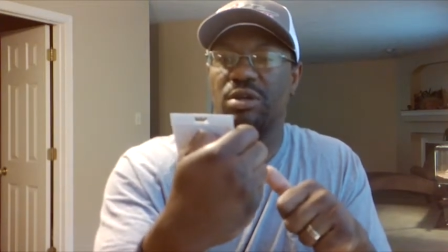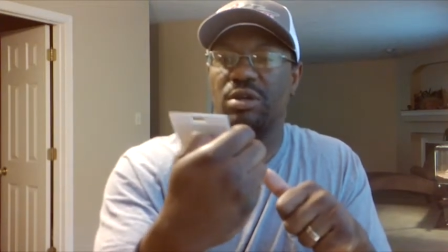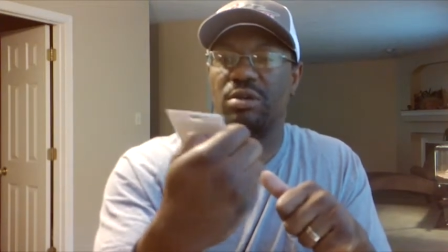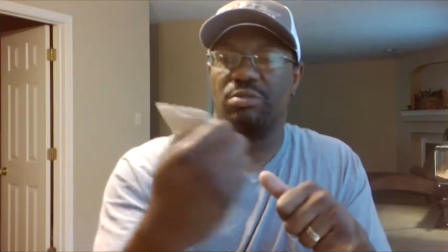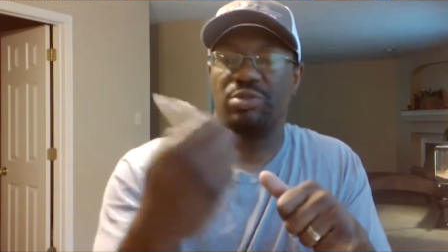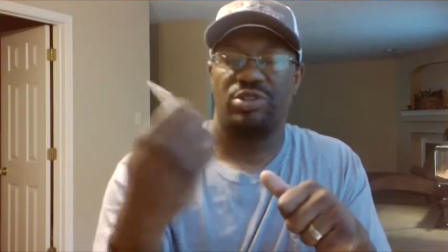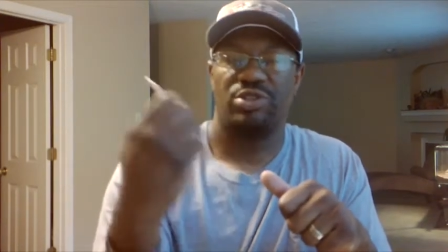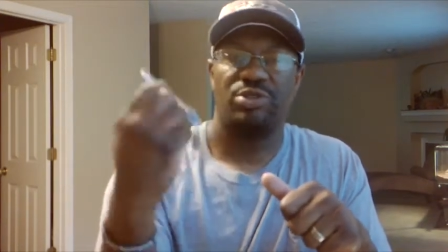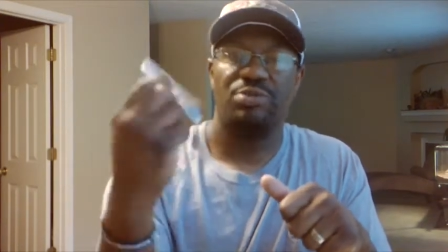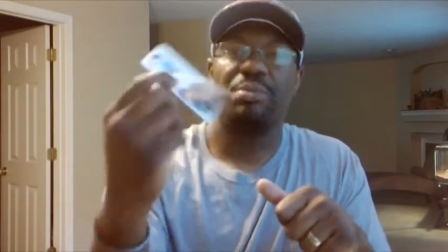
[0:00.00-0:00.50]

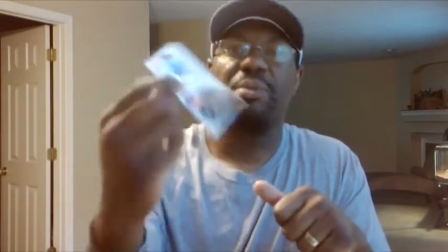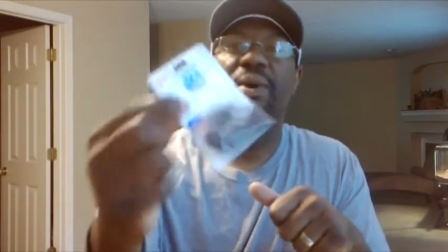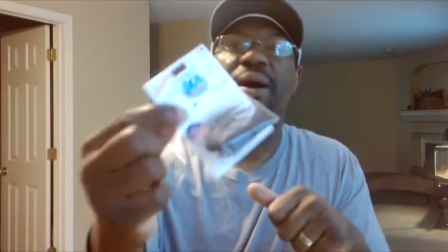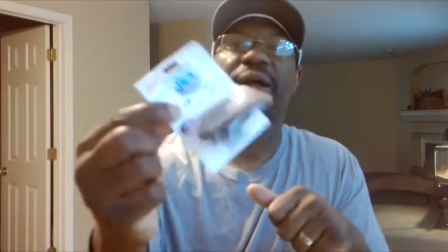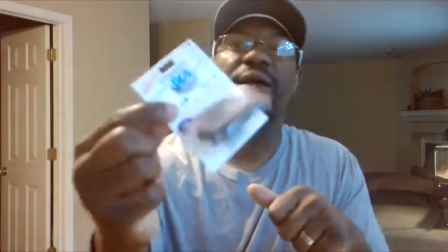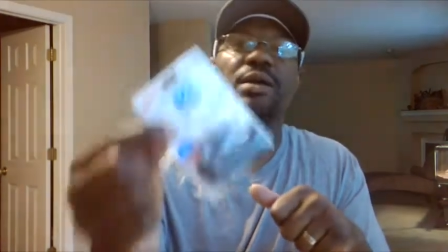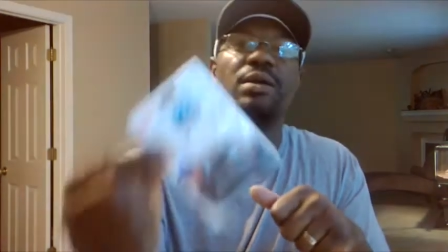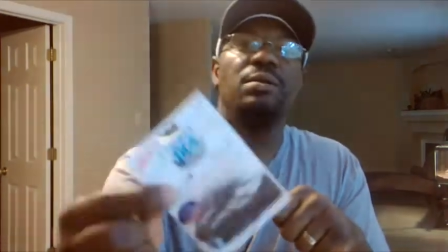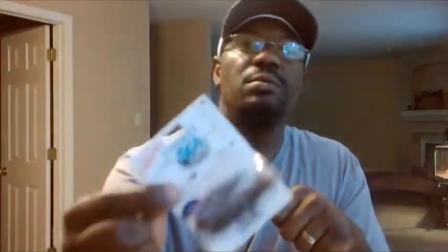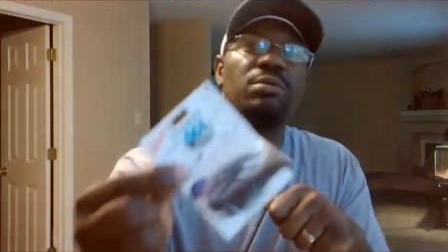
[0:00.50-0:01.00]
but you might
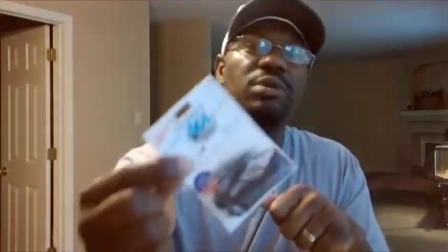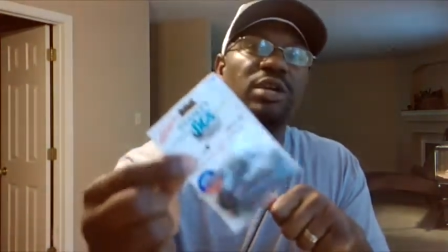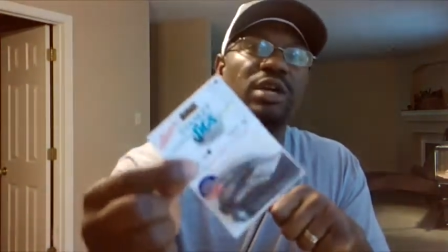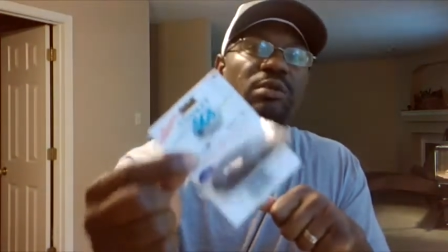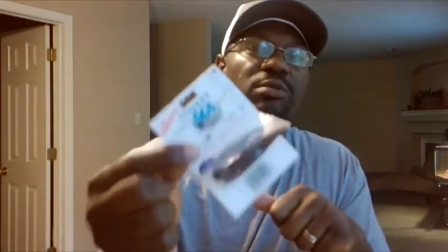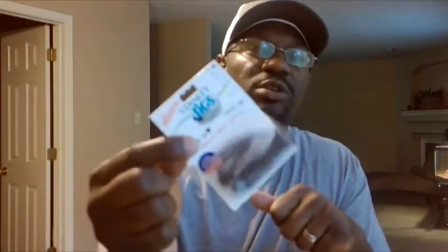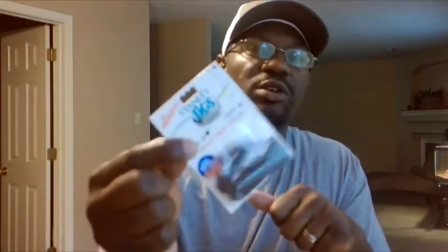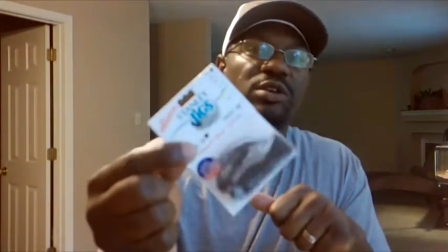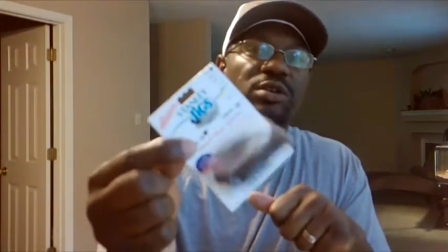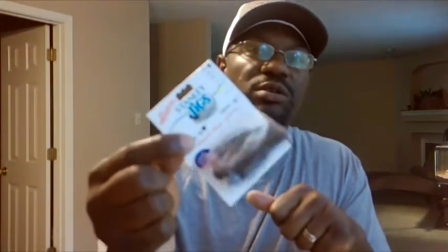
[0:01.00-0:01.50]
be able
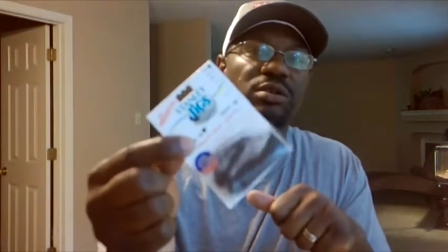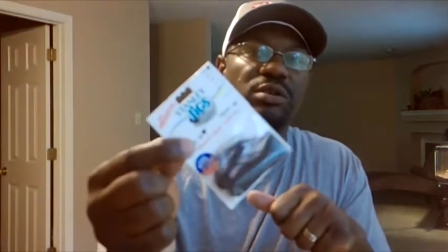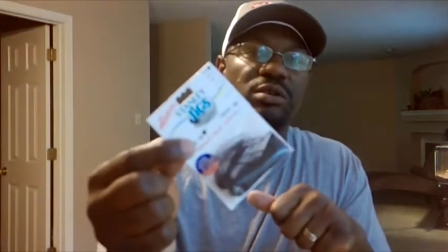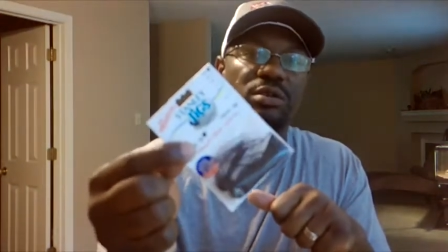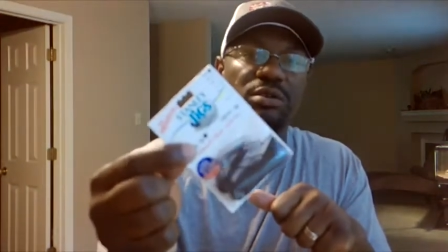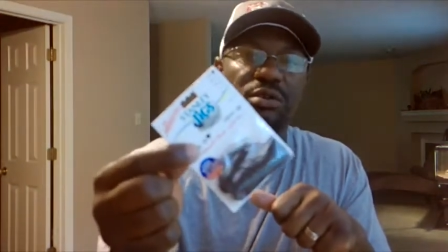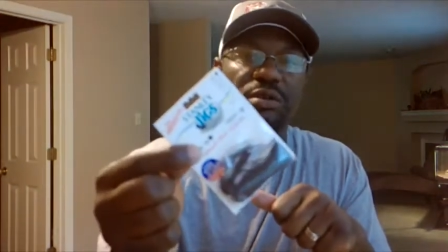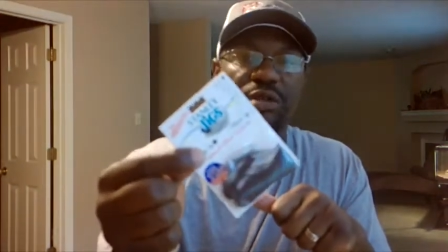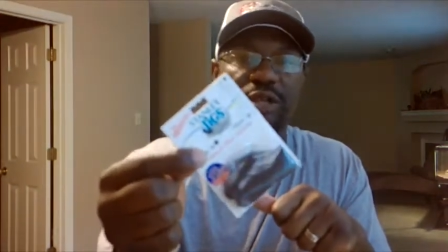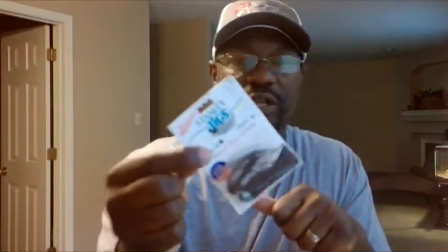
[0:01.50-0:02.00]
to
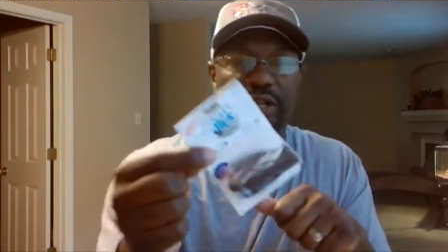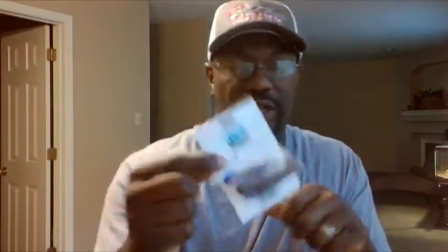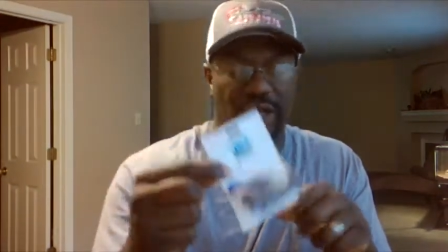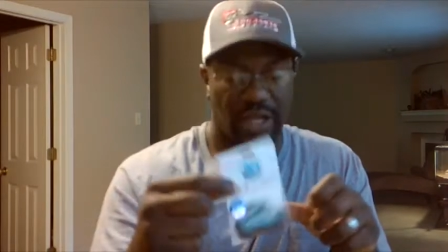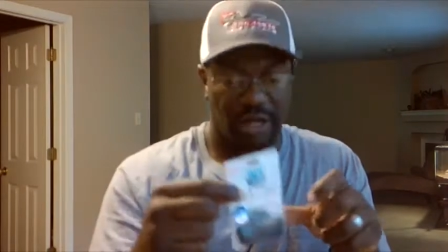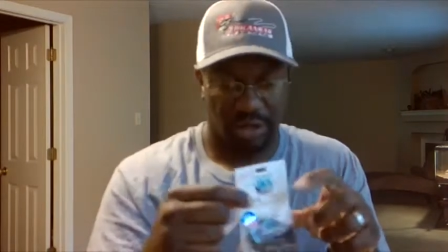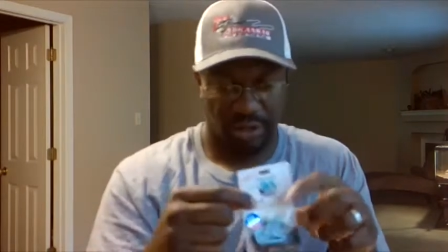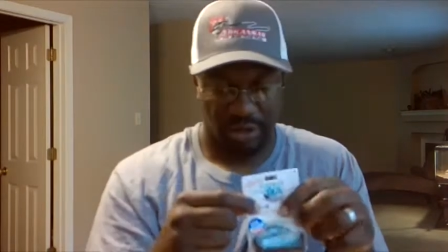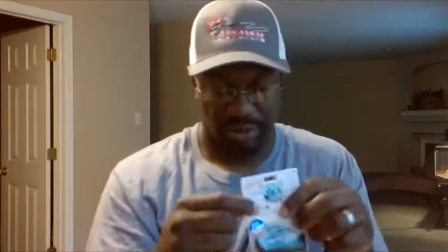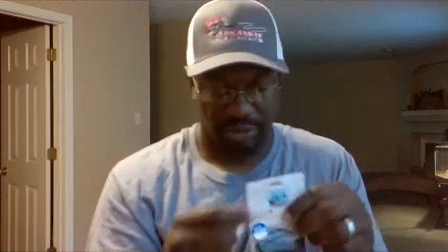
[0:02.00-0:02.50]
get that
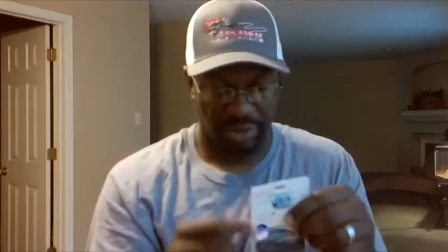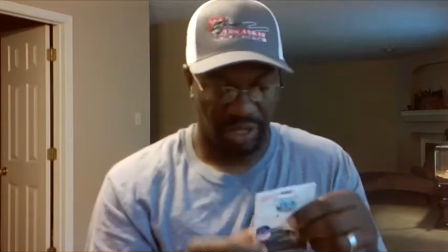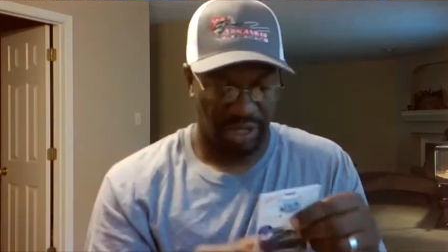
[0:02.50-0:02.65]
on a bait